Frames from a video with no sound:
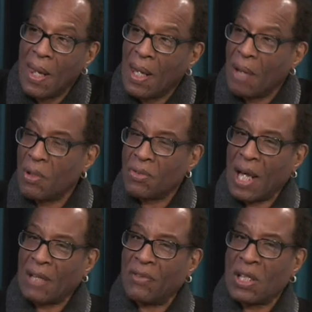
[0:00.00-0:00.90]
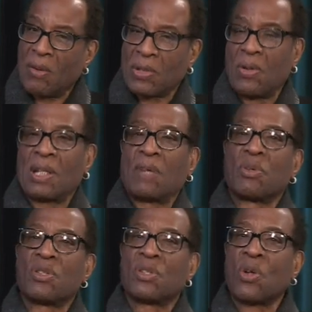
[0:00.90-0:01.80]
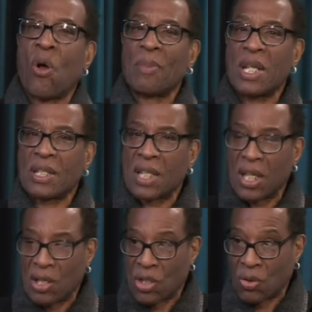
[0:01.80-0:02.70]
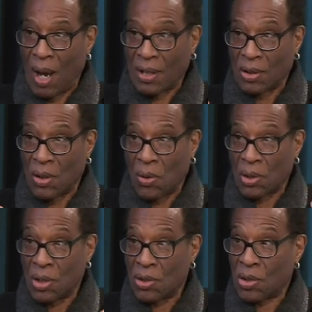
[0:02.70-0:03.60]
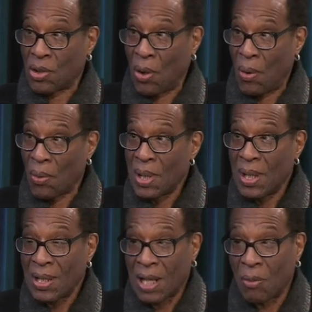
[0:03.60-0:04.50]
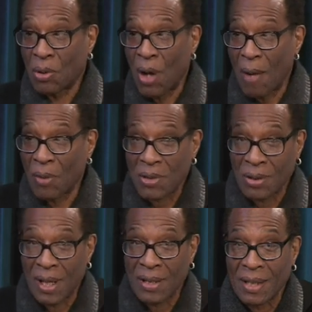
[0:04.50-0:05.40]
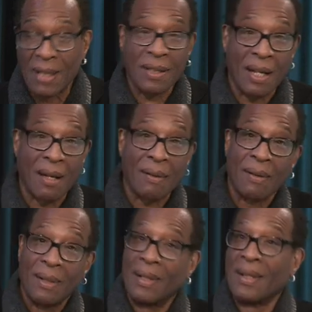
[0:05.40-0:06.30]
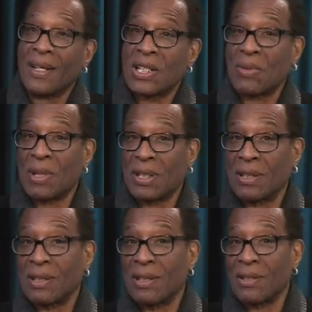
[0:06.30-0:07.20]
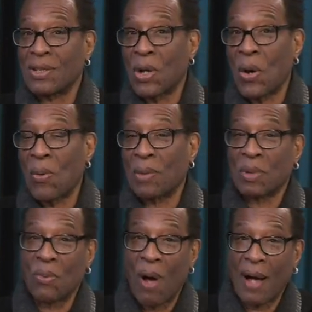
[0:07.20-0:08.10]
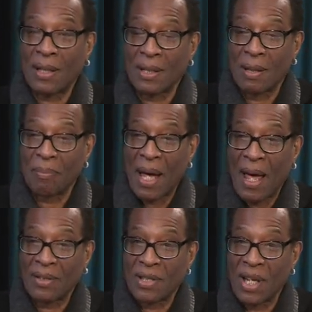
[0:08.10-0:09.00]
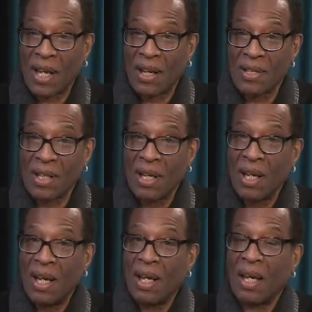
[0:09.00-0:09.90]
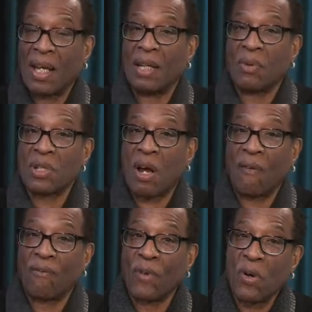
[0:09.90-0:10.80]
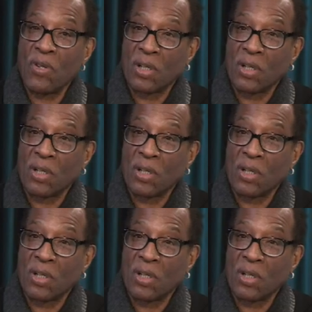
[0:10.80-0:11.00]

and we were trying to figure out what was going on. There were so many kids trying to go to this show that we were almost late getting there. So we get to this show and we walk into the backstage, and it was our first